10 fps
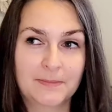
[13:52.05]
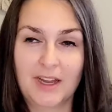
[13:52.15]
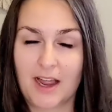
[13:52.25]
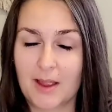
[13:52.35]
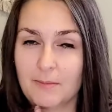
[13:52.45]

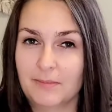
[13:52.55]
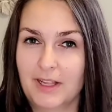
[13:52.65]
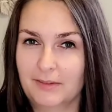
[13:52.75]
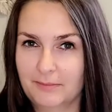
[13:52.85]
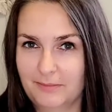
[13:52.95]
I'm
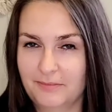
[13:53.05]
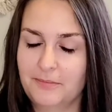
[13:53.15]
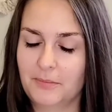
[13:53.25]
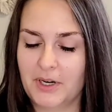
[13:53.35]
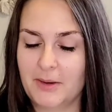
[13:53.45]

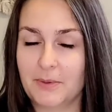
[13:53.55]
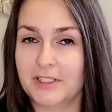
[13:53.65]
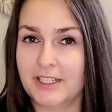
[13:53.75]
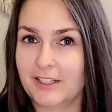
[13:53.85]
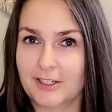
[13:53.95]
pretty
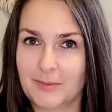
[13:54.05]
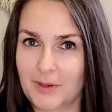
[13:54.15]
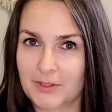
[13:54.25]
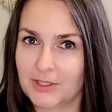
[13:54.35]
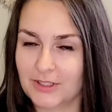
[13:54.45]
particular about
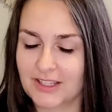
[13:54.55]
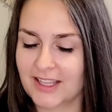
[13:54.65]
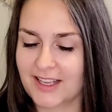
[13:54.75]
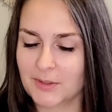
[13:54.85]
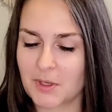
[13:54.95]
certain
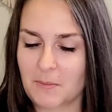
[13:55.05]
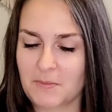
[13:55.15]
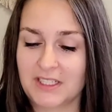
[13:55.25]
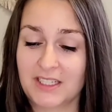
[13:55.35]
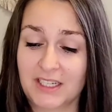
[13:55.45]
things when it comes
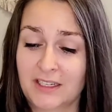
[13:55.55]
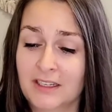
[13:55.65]
to knitting.